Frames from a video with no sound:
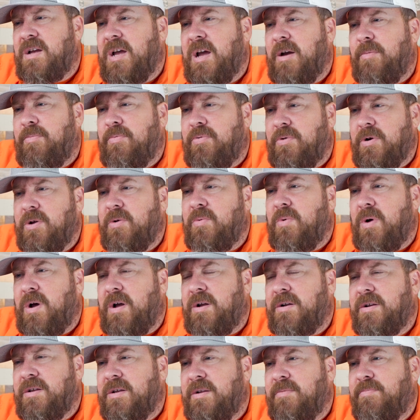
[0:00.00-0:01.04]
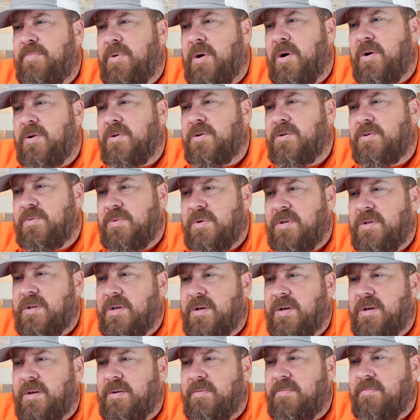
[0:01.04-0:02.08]
uh, pre-welded posts with
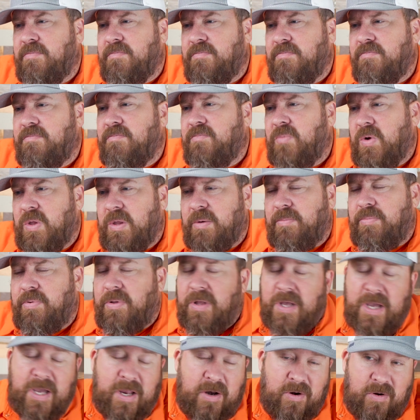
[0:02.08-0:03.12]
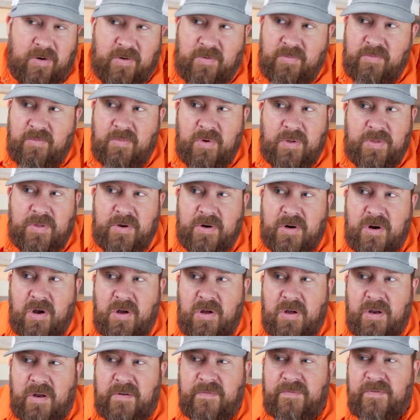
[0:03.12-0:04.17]
a with a plate or what they're
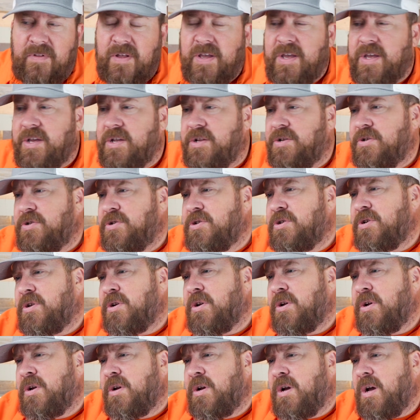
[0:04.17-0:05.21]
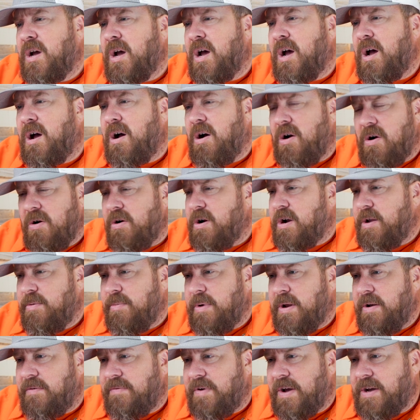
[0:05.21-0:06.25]
calling a flange uh, already
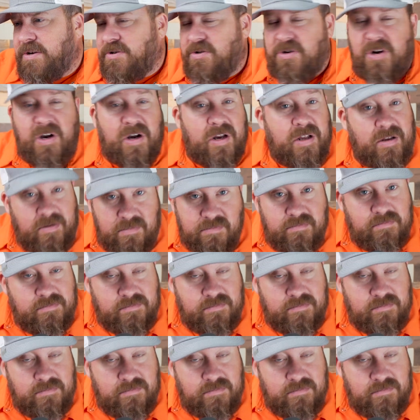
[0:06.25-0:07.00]
manufactured on it.